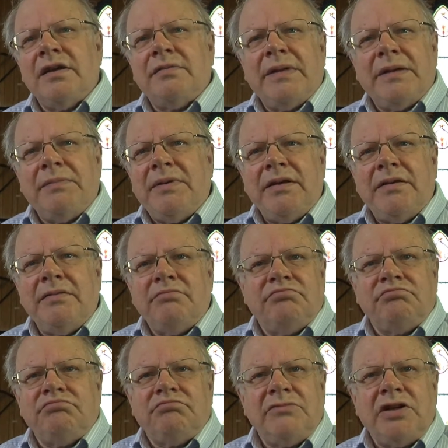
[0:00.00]
maybe
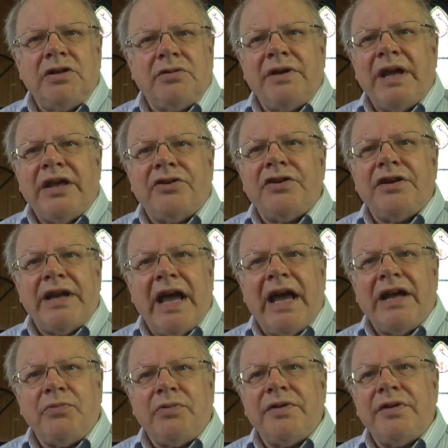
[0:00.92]
8 or
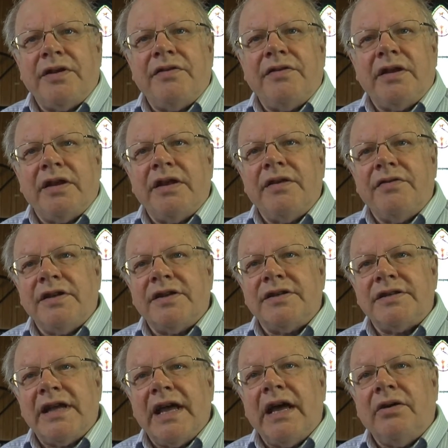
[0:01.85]
9 in the
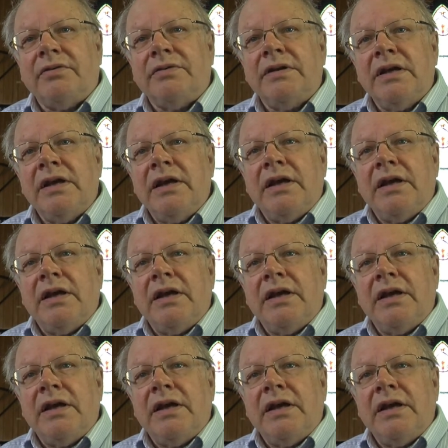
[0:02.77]
town.